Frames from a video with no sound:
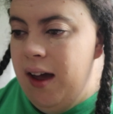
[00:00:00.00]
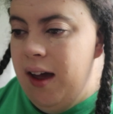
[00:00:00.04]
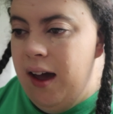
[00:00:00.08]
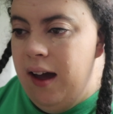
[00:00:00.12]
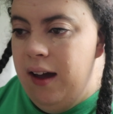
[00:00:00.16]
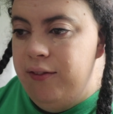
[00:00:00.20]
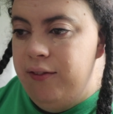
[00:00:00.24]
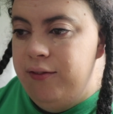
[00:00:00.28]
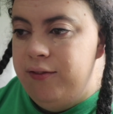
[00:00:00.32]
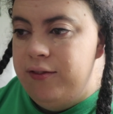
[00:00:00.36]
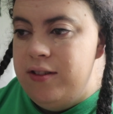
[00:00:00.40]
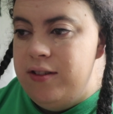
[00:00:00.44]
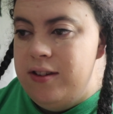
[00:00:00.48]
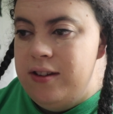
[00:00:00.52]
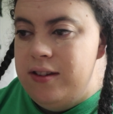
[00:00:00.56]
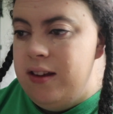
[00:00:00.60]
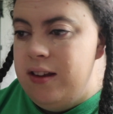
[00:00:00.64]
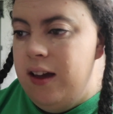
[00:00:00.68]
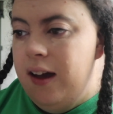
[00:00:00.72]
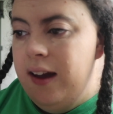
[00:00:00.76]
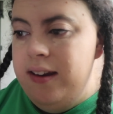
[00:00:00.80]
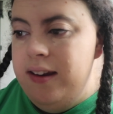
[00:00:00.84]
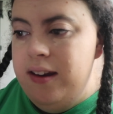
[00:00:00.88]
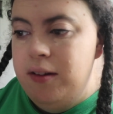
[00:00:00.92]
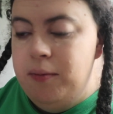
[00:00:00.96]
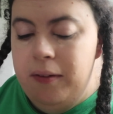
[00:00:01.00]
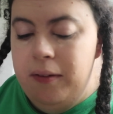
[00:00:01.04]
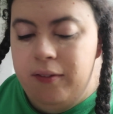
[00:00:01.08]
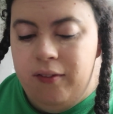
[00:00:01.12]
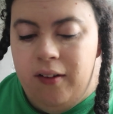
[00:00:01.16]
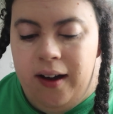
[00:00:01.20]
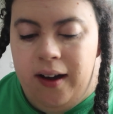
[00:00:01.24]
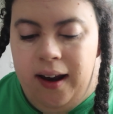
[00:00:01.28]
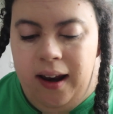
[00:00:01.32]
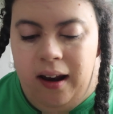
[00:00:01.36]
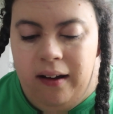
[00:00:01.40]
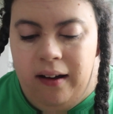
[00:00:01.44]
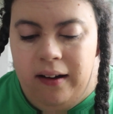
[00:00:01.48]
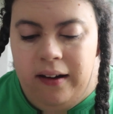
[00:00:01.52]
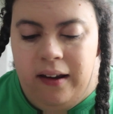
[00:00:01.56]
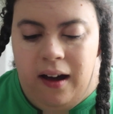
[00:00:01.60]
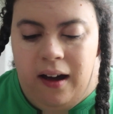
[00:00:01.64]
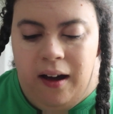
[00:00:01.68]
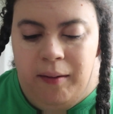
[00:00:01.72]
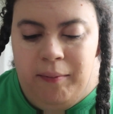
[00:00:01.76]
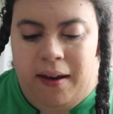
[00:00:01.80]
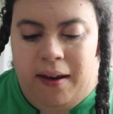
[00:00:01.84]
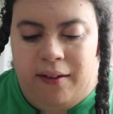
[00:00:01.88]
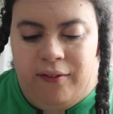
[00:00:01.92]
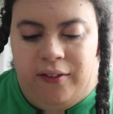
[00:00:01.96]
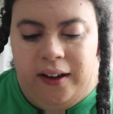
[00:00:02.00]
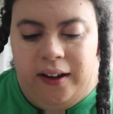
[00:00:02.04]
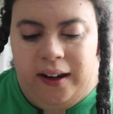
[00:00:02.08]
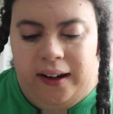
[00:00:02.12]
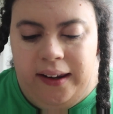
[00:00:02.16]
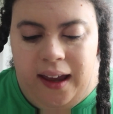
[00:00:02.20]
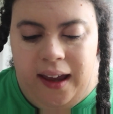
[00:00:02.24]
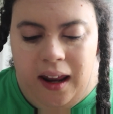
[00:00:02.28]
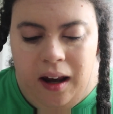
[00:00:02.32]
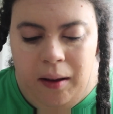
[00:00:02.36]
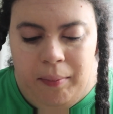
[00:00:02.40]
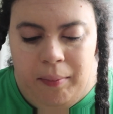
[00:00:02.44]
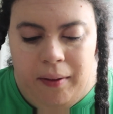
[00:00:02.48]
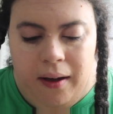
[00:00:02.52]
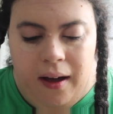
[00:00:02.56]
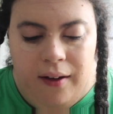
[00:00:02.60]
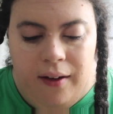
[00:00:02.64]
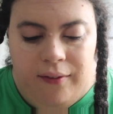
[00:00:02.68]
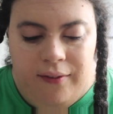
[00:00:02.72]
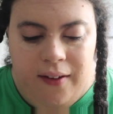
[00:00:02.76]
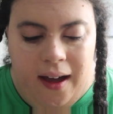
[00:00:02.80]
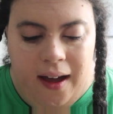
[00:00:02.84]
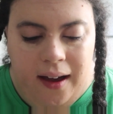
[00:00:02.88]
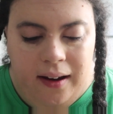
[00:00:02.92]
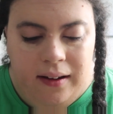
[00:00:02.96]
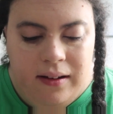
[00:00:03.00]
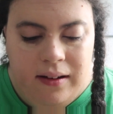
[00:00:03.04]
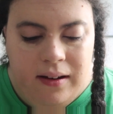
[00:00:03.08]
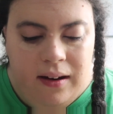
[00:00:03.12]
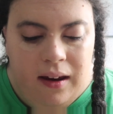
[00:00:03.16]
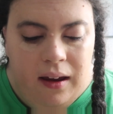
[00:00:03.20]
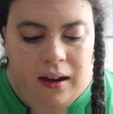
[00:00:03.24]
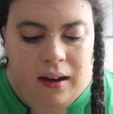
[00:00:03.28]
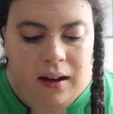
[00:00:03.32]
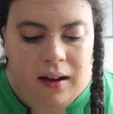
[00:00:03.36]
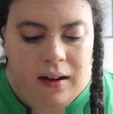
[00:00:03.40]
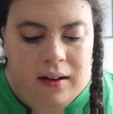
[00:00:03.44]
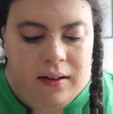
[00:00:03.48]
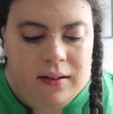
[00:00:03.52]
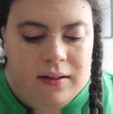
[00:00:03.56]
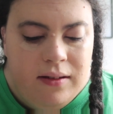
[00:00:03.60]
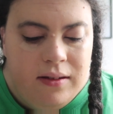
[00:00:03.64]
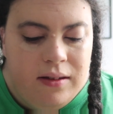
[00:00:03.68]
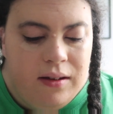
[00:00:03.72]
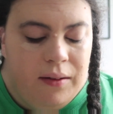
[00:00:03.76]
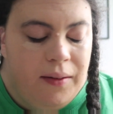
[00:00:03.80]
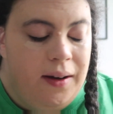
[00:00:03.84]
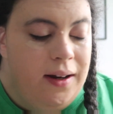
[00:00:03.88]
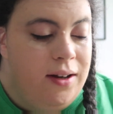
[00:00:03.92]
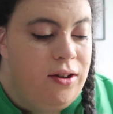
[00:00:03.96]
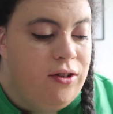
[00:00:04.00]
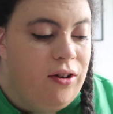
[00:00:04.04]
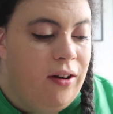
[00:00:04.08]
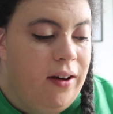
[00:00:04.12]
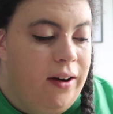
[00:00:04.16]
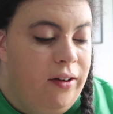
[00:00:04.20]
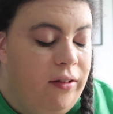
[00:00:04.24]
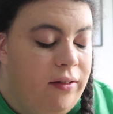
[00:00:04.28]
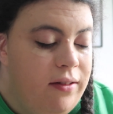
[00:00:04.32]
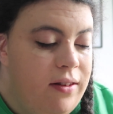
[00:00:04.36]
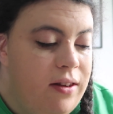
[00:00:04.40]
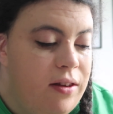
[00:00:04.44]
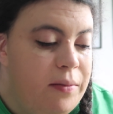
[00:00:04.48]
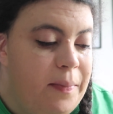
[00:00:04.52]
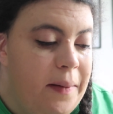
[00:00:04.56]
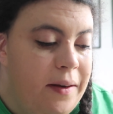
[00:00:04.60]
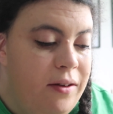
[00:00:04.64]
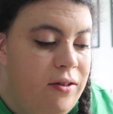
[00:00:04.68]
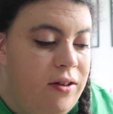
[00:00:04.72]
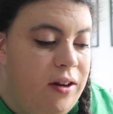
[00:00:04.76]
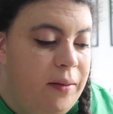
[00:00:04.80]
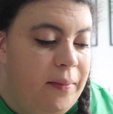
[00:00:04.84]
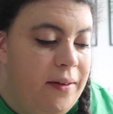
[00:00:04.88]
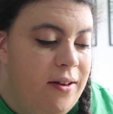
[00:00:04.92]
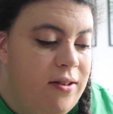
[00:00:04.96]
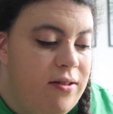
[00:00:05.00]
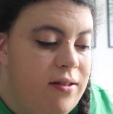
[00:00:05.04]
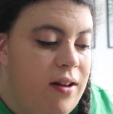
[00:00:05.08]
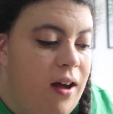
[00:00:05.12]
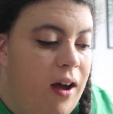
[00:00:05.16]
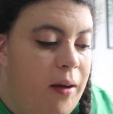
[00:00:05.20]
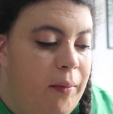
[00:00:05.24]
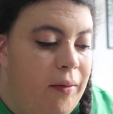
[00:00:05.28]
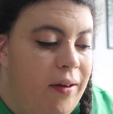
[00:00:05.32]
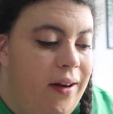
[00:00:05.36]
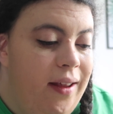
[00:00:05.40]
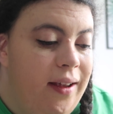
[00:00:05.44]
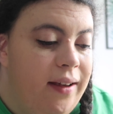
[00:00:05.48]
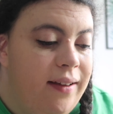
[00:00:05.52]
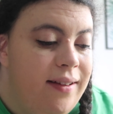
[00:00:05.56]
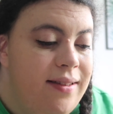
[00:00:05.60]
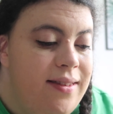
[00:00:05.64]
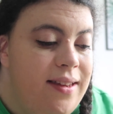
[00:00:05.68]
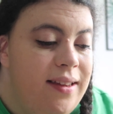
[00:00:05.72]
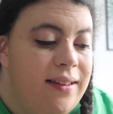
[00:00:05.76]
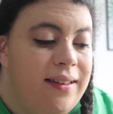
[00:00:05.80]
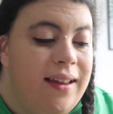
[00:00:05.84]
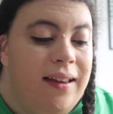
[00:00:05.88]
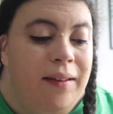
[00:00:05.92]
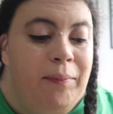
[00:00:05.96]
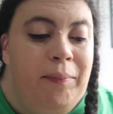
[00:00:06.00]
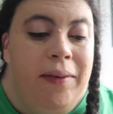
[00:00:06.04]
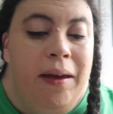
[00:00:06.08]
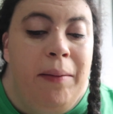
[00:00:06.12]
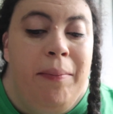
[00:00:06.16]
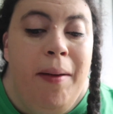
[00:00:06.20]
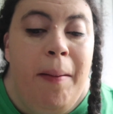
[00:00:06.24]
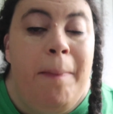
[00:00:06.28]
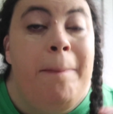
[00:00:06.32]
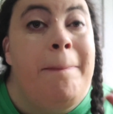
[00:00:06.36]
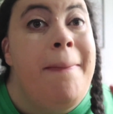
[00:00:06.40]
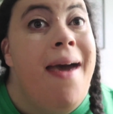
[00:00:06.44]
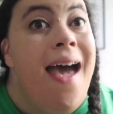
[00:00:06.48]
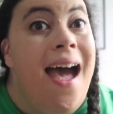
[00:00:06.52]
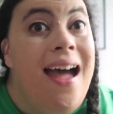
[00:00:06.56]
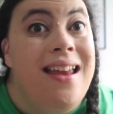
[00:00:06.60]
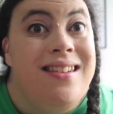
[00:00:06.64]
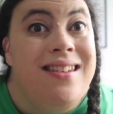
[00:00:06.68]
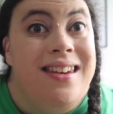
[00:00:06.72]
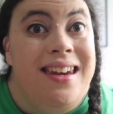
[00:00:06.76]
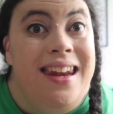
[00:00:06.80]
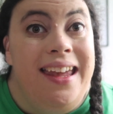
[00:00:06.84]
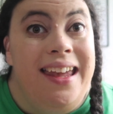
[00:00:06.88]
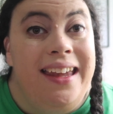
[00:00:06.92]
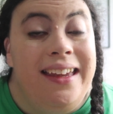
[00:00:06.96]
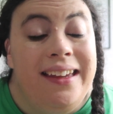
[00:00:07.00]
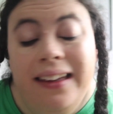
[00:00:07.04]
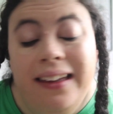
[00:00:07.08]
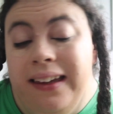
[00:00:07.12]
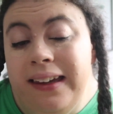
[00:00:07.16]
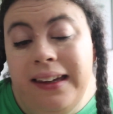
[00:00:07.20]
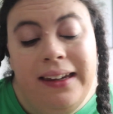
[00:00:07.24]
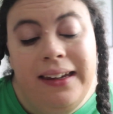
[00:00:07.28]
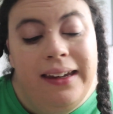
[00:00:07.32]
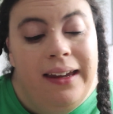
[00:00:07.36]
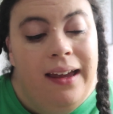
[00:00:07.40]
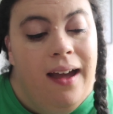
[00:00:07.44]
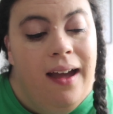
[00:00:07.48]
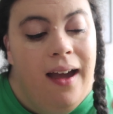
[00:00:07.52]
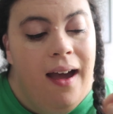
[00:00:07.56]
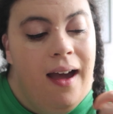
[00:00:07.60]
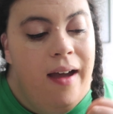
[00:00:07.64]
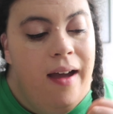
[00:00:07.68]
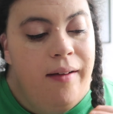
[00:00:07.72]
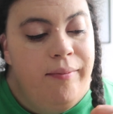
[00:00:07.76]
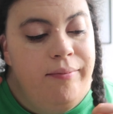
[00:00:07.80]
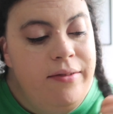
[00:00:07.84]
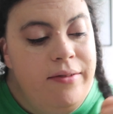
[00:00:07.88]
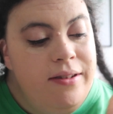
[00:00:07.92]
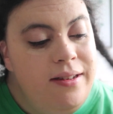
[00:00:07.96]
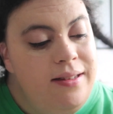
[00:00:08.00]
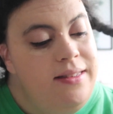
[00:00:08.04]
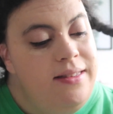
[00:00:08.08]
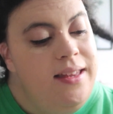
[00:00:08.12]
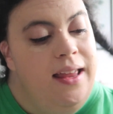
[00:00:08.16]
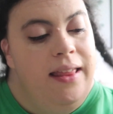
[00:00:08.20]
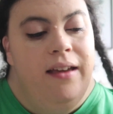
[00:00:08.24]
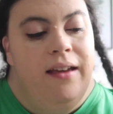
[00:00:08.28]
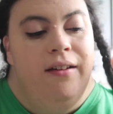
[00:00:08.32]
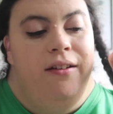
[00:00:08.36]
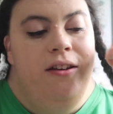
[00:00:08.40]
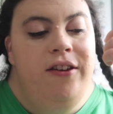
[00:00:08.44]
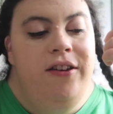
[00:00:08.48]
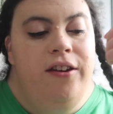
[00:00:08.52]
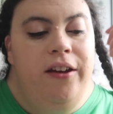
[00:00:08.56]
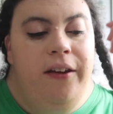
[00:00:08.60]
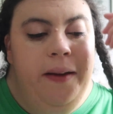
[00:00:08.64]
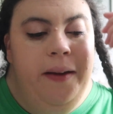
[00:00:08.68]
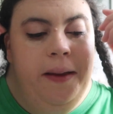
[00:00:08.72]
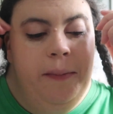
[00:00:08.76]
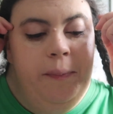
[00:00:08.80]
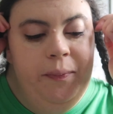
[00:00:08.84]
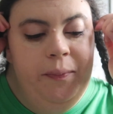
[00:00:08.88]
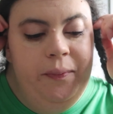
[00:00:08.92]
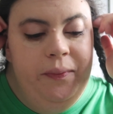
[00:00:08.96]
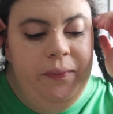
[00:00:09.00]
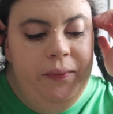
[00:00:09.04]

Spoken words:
I've decided with eyeliner, I'm never gonna get it perfect. So I try not to spend too much time on it because it can be a bit maddening to sit there and do it.